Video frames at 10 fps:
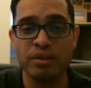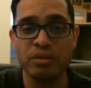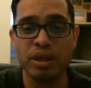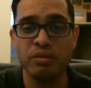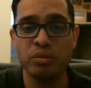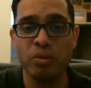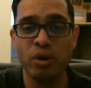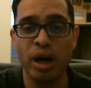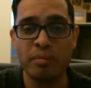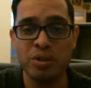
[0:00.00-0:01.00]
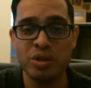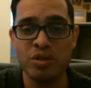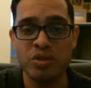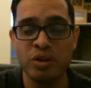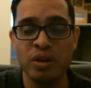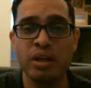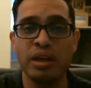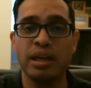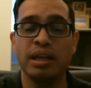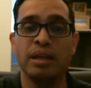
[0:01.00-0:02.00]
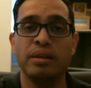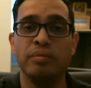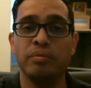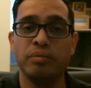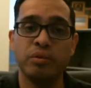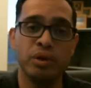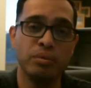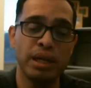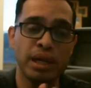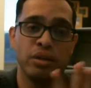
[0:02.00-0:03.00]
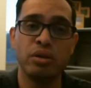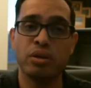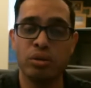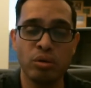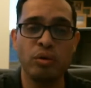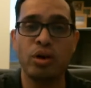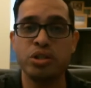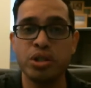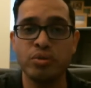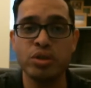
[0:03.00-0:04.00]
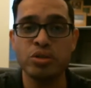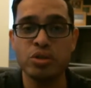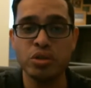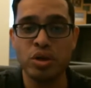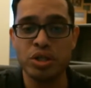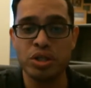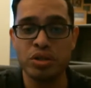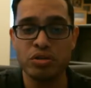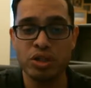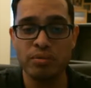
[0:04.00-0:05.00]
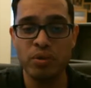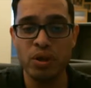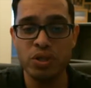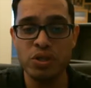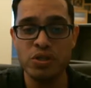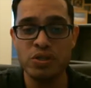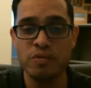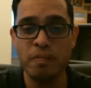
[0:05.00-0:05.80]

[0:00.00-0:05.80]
So it gives you more options in making your overarching research question and your sub-questions.